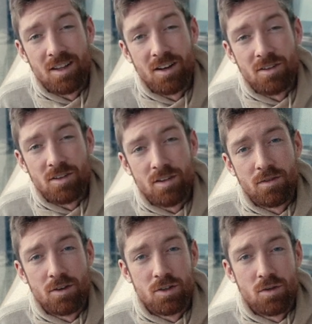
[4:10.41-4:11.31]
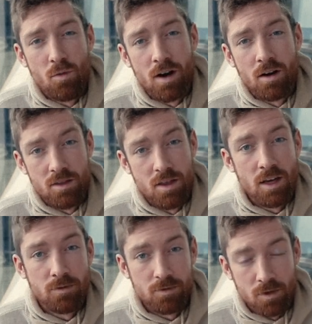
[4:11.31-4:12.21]
There is the version where
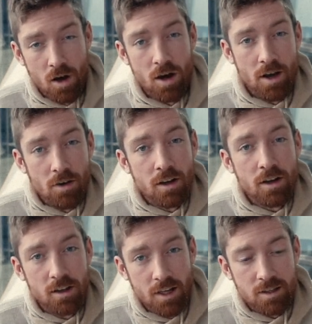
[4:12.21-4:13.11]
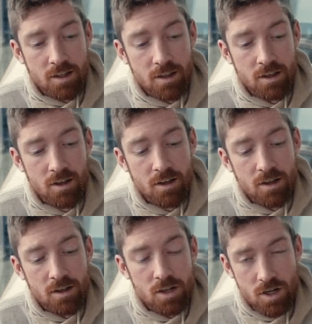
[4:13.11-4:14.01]
they've gone out and collected
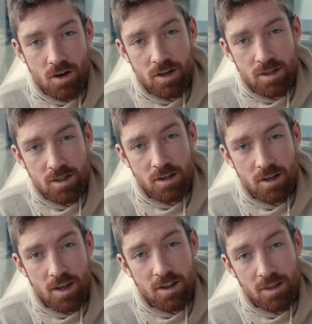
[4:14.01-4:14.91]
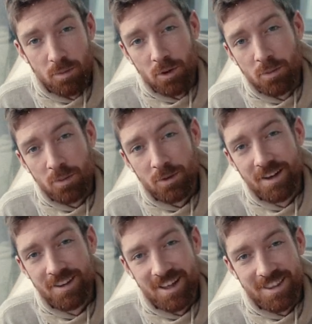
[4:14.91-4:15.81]
the cherries in the poop
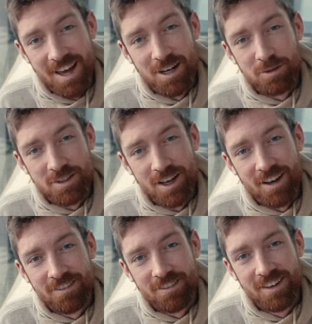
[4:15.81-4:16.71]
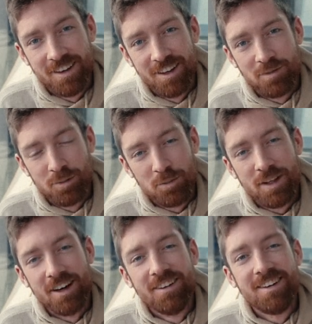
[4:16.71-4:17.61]
that the animals have
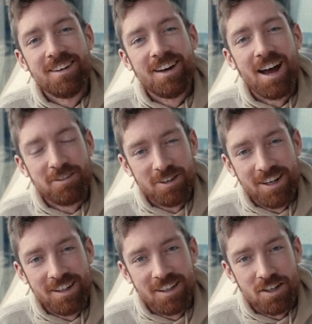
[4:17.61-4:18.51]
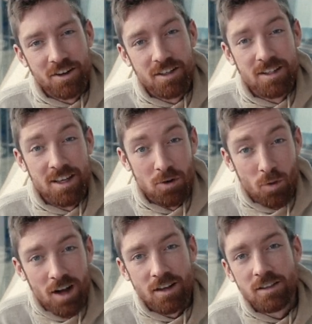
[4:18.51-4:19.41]
pooped out after eating the cherries in the
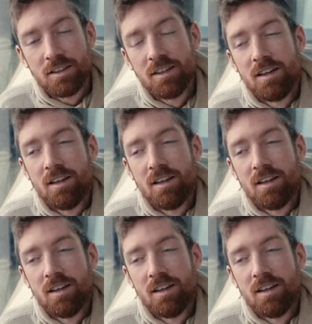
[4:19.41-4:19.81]
wild.